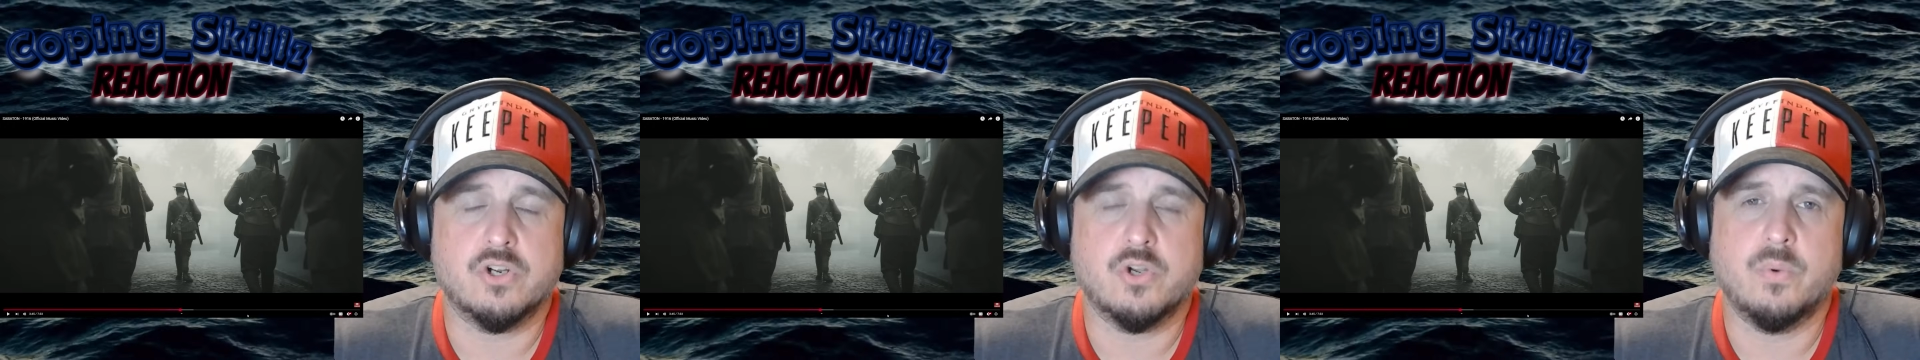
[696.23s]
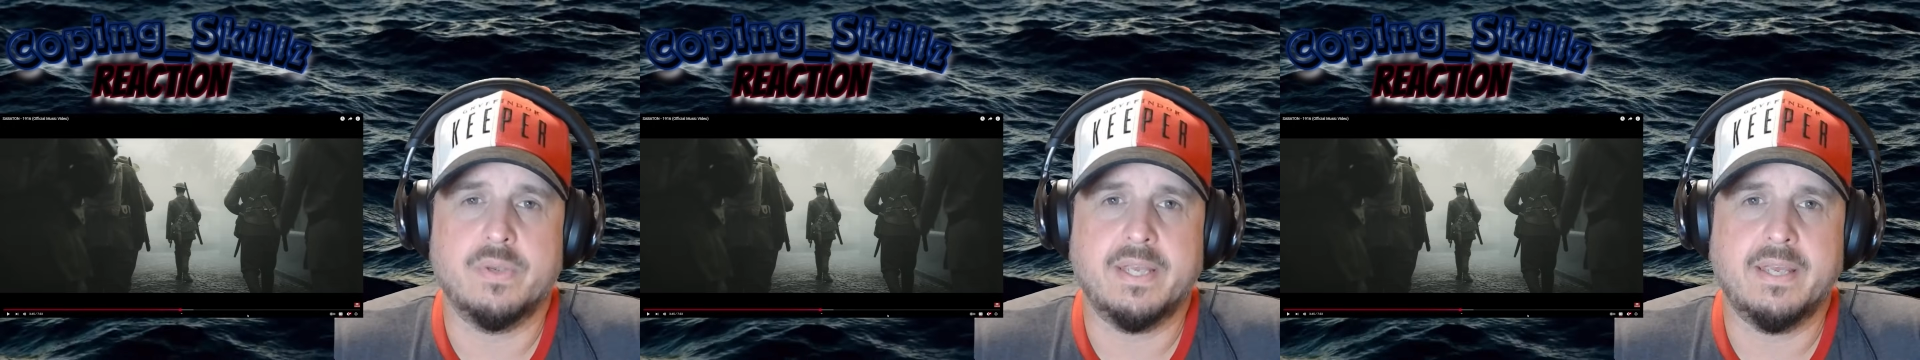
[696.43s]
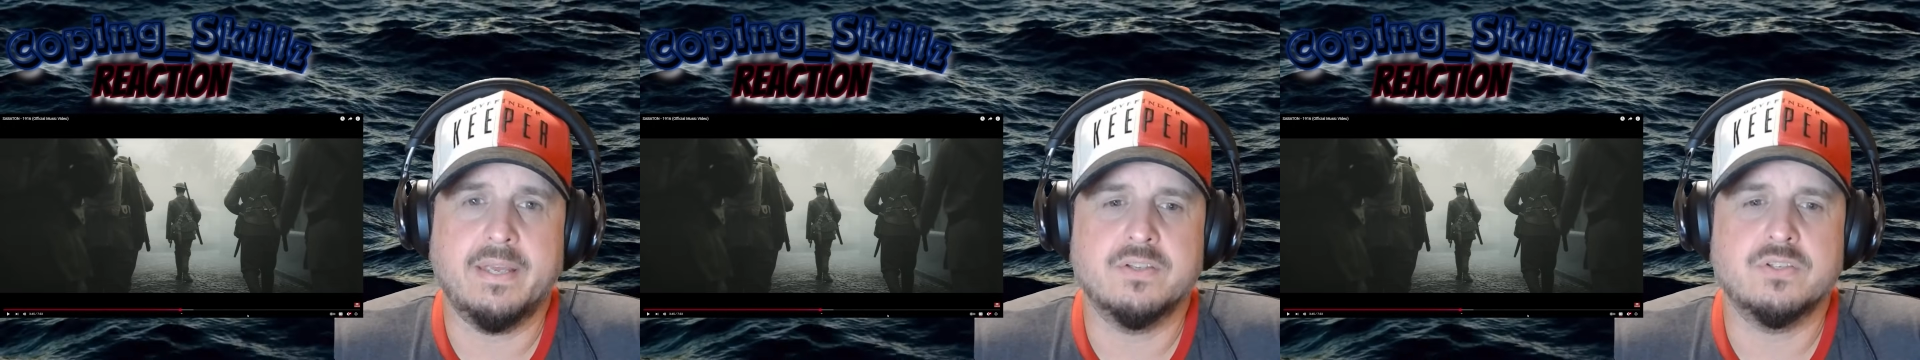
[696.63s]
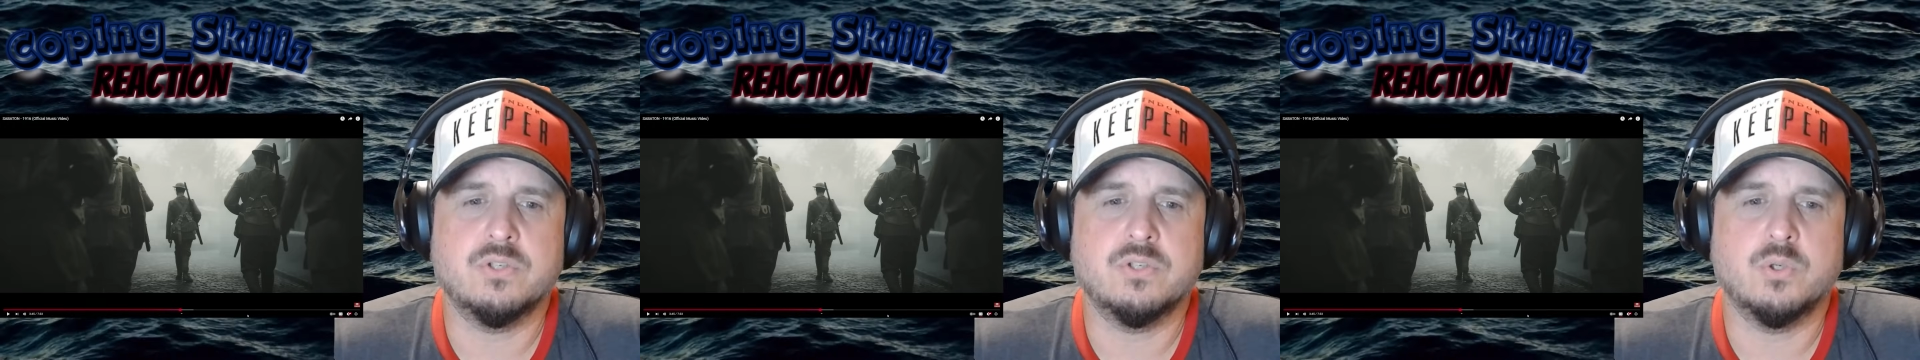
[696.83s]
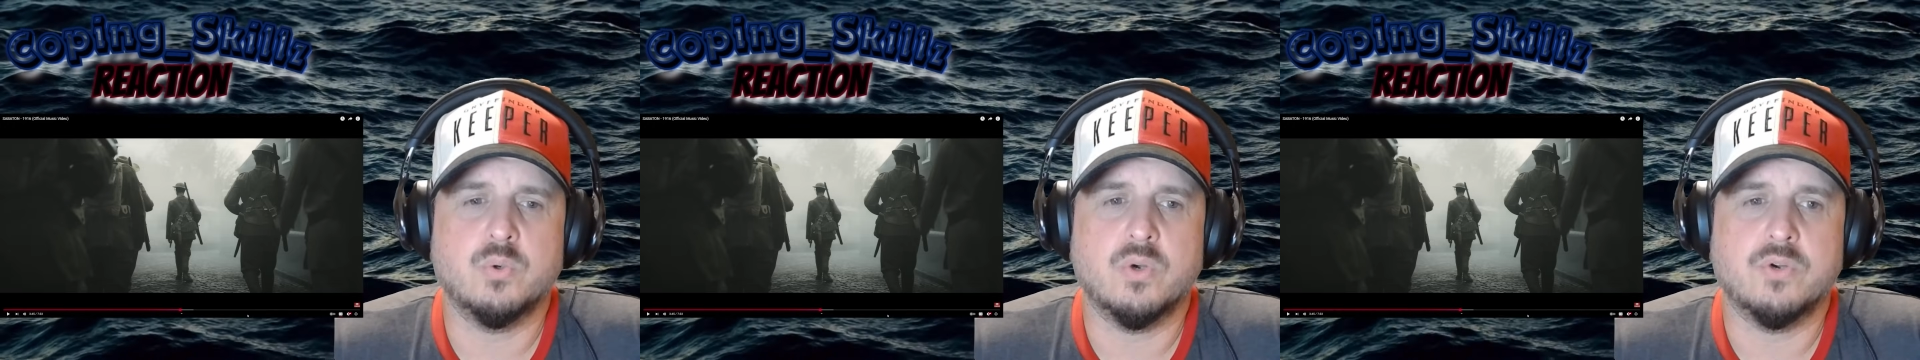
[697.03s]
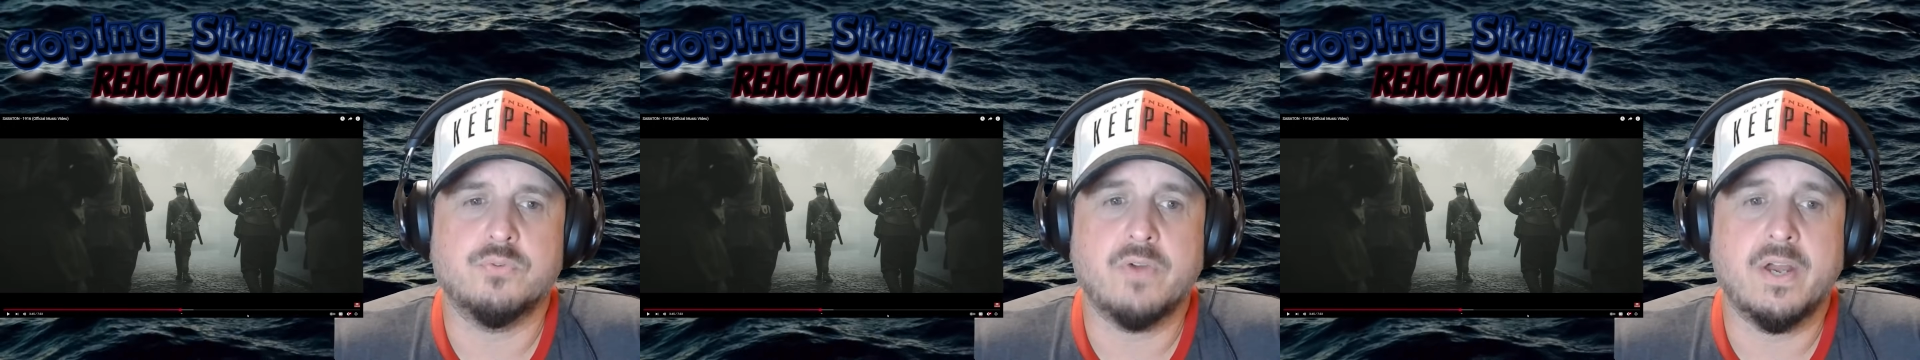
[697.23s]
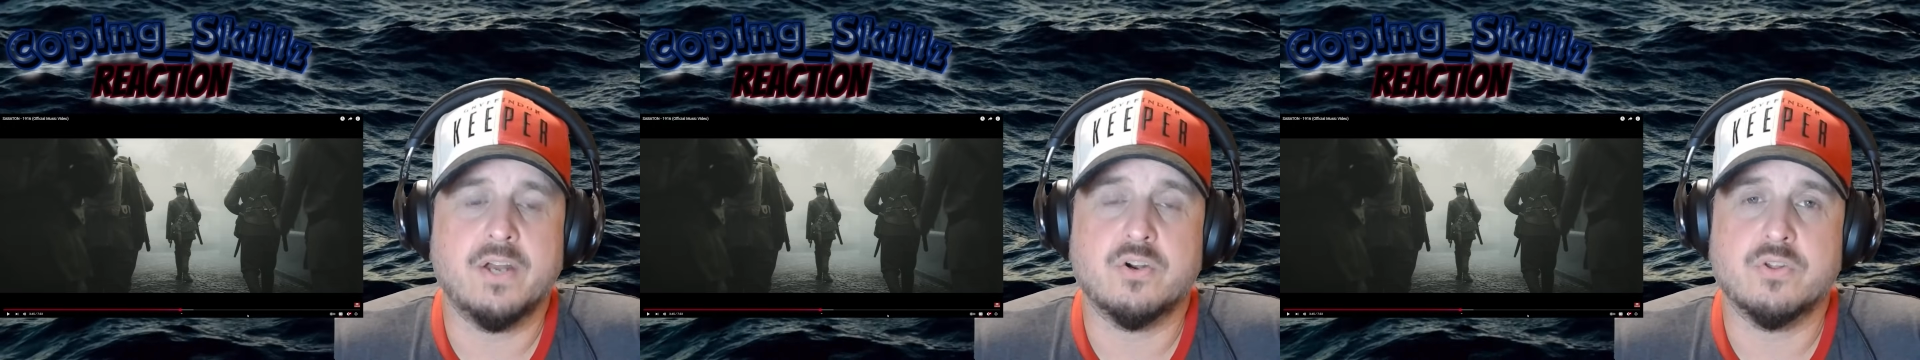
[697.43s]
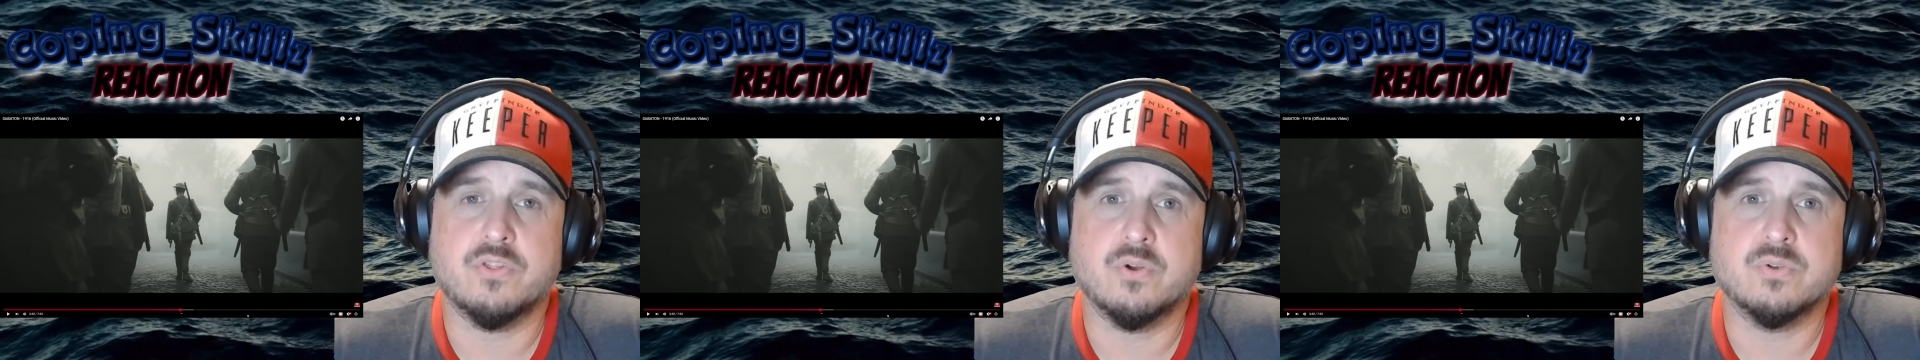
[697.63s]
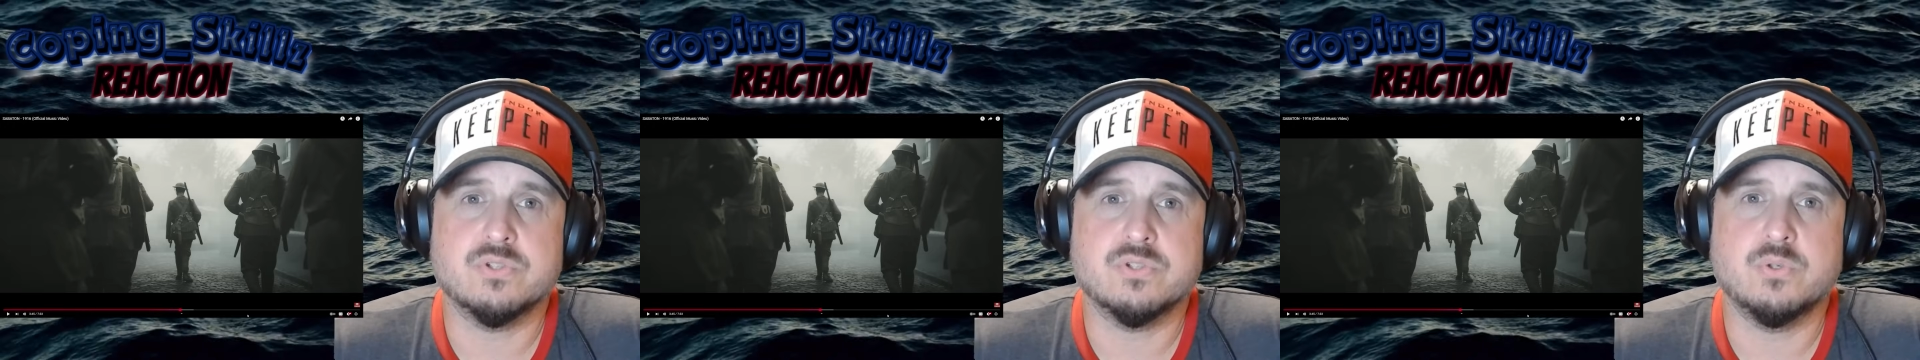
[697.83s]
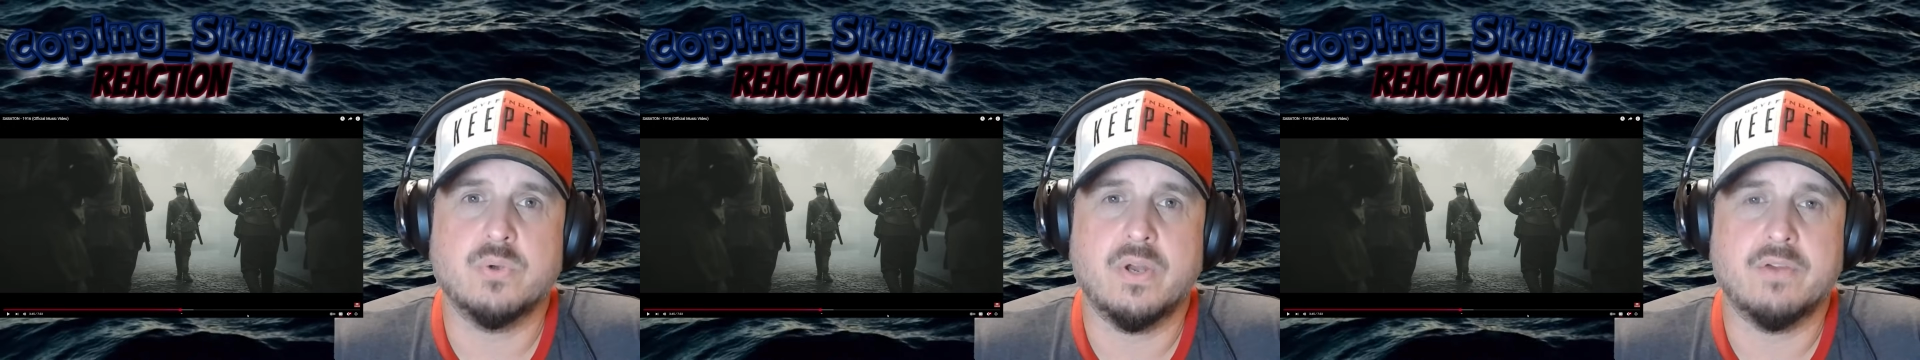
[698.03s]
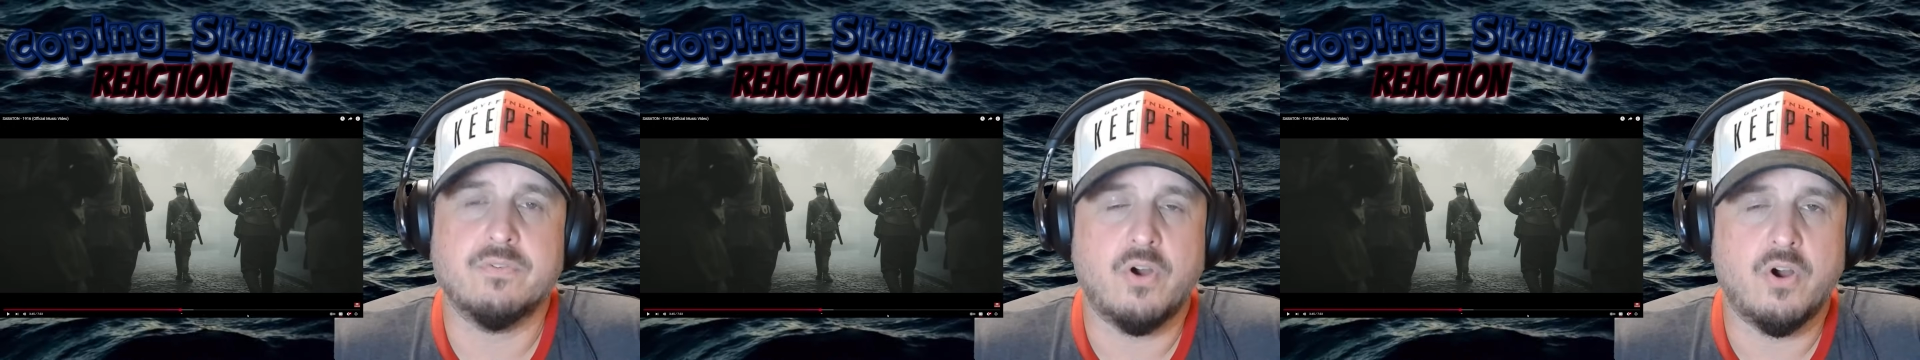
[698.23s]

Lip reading: going into a fight are those who have